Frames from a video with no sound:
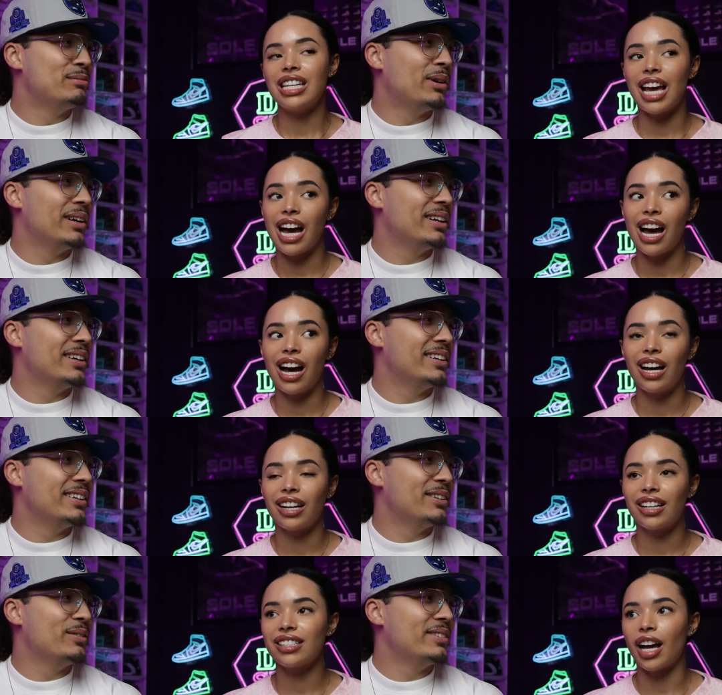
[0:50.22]
Speaker 1: Yeah,
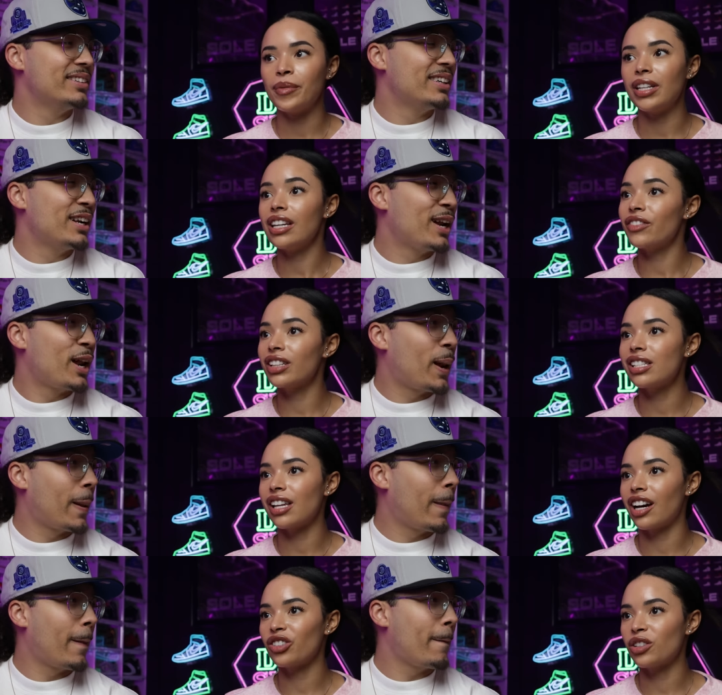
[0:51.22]
because I mean, even the
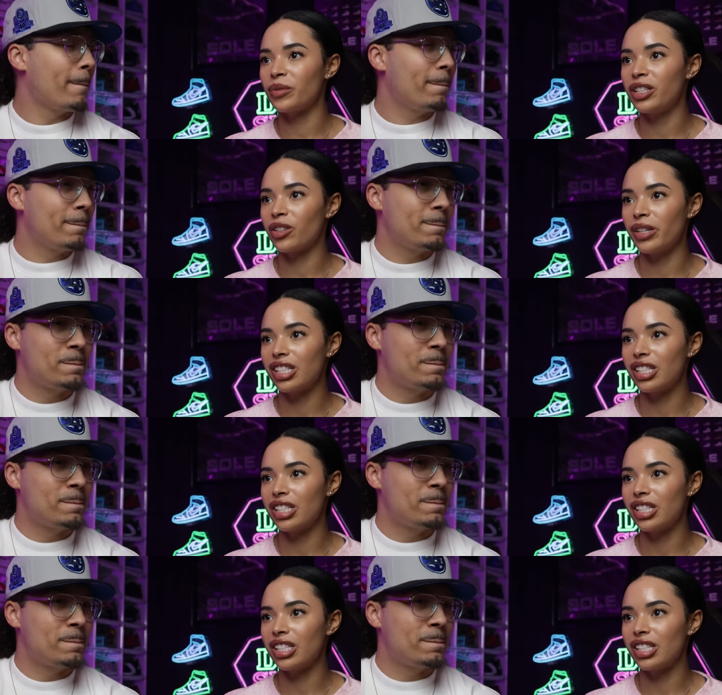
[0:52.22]
Seattle trip we took